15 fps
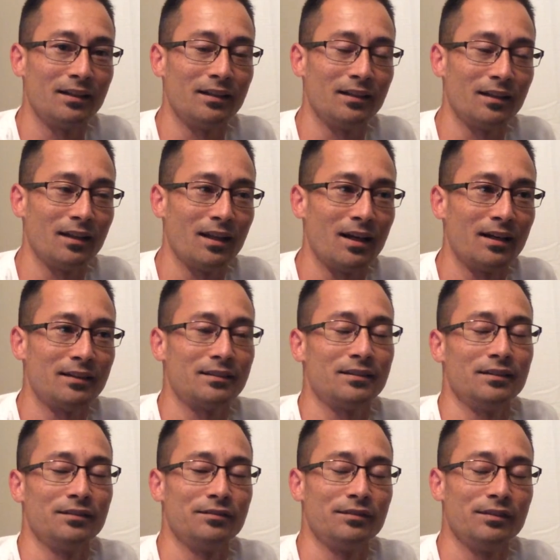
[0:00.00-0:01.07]

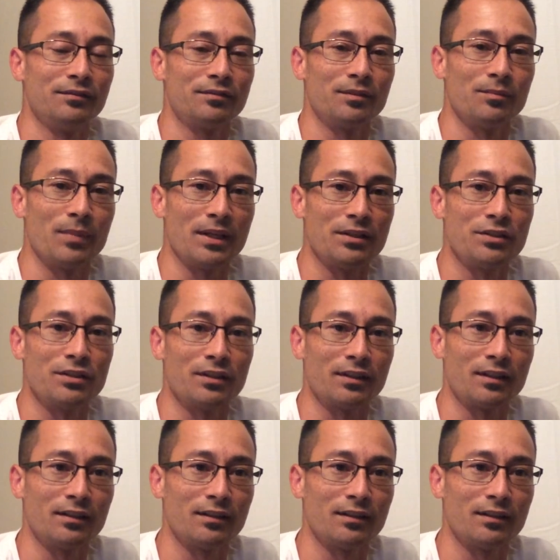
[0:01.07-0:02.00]
of information,